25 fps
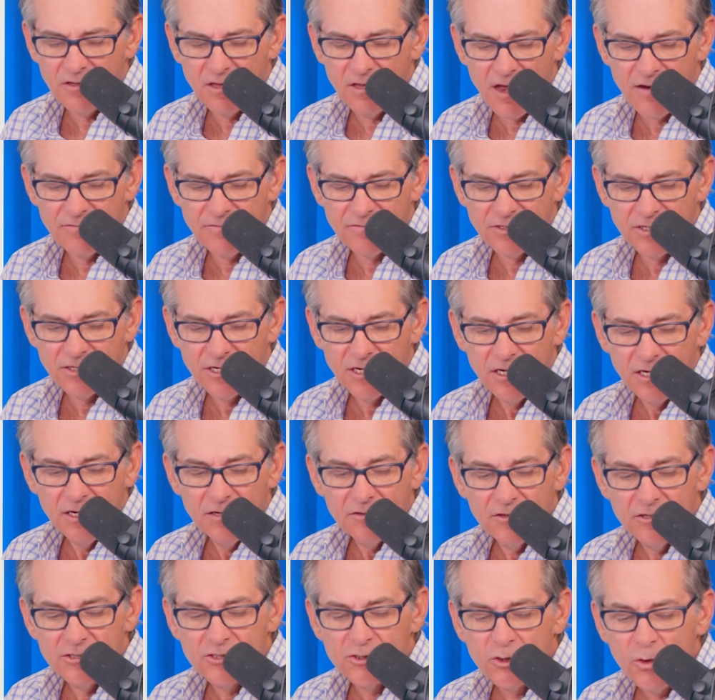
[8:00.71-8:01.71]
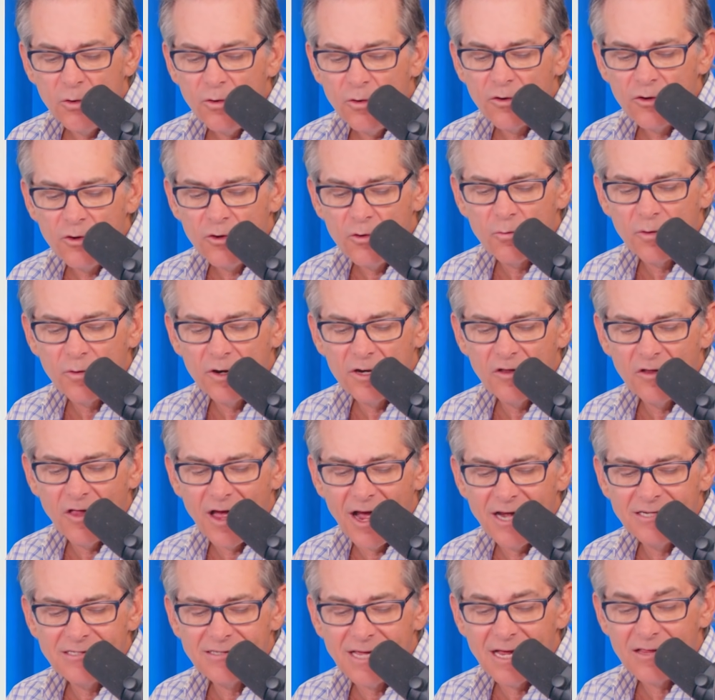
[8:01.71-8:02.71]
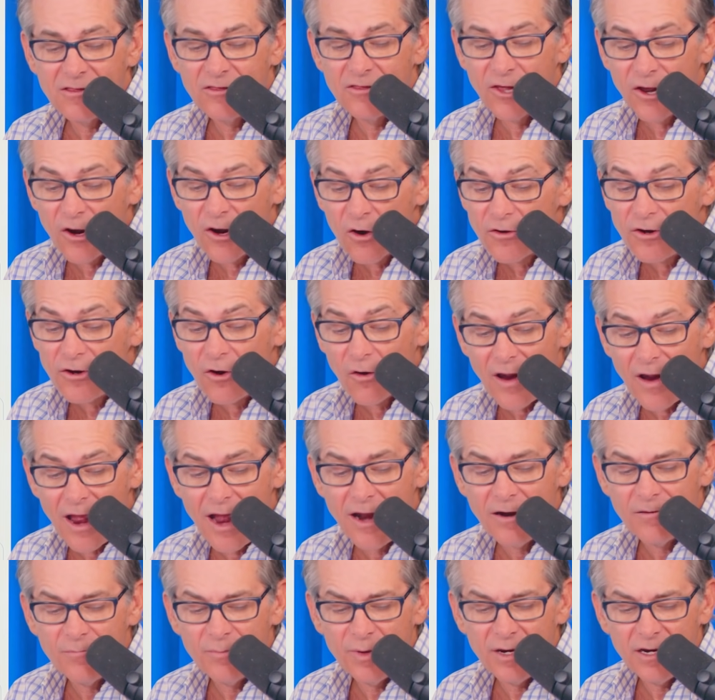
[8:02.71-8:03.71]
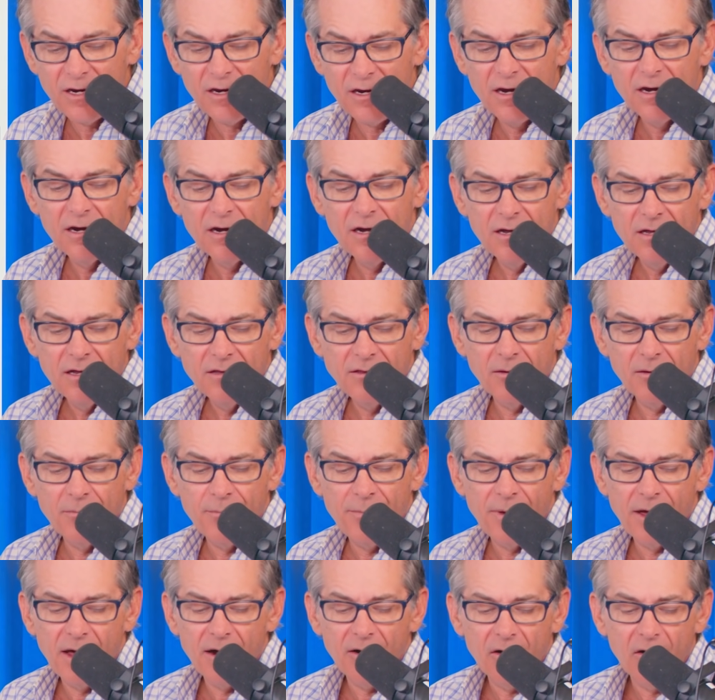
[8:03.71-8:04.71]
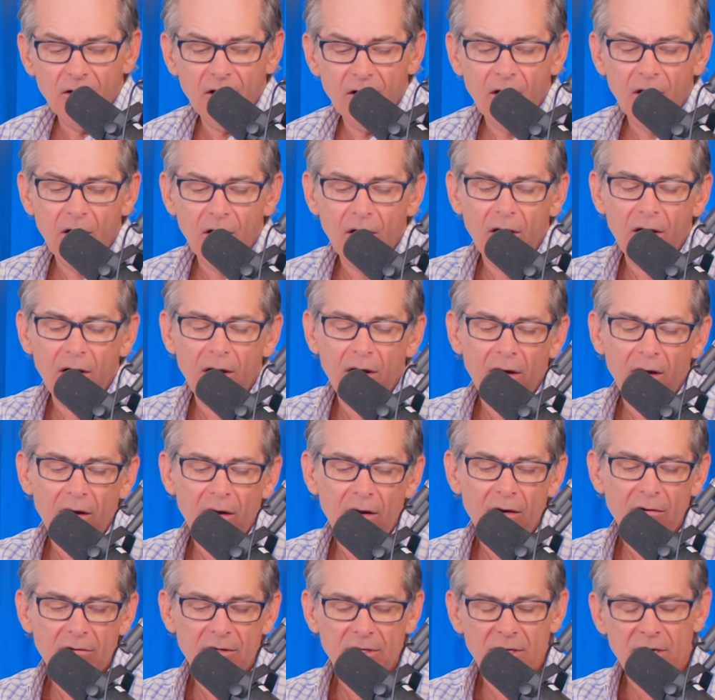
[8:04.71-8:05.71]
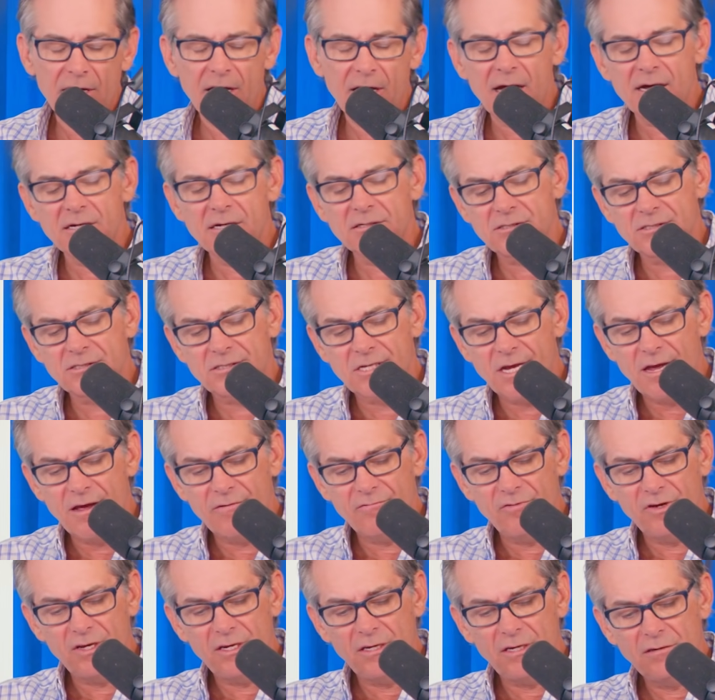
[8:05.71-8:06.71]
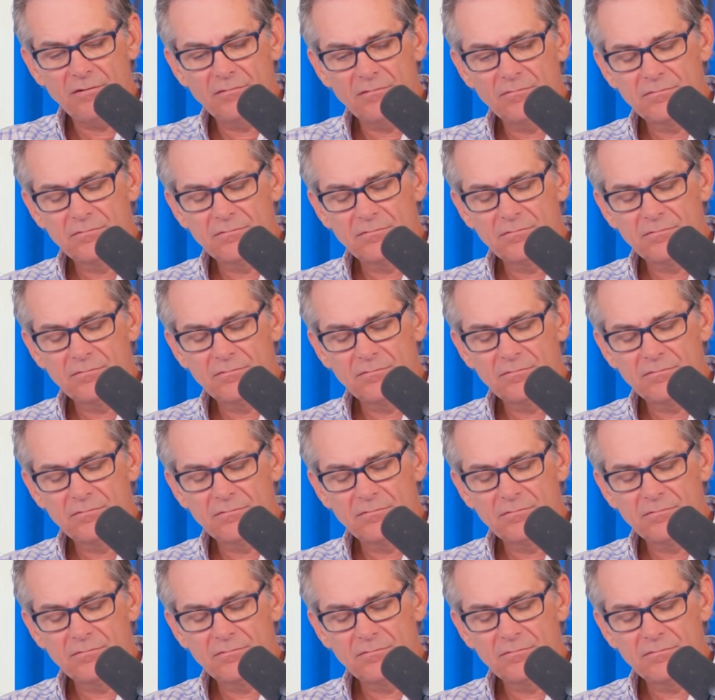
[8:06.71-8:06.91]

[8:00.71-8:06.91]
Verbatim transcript: left. The sooner you realize that they're your enemy, the better. Oh, yes, savvy.